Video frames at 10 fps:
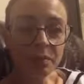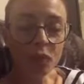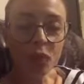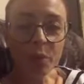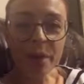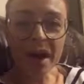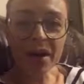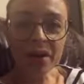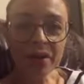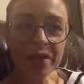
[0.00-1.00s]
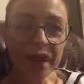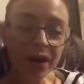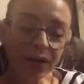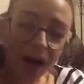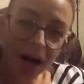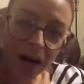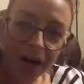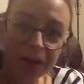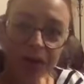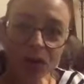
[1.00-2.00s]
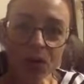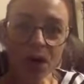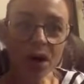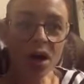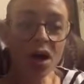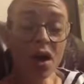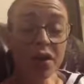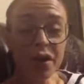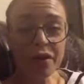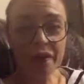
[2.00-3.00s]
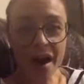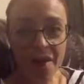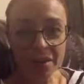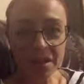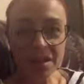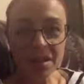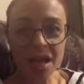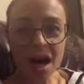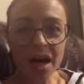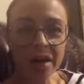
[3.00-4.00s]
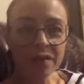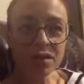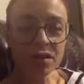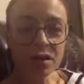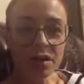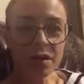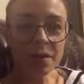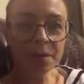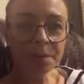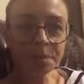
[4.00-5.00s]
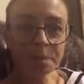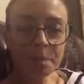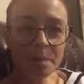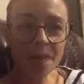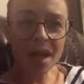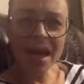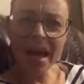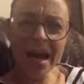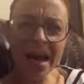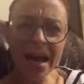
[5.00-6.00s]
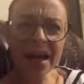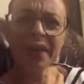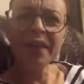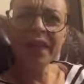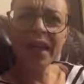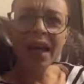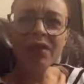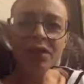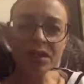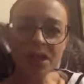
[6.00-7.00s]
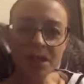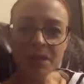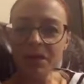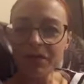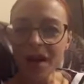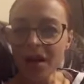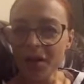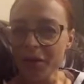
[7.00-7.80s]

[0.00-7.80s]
will better their lives or their families' lives or and they never seem to follow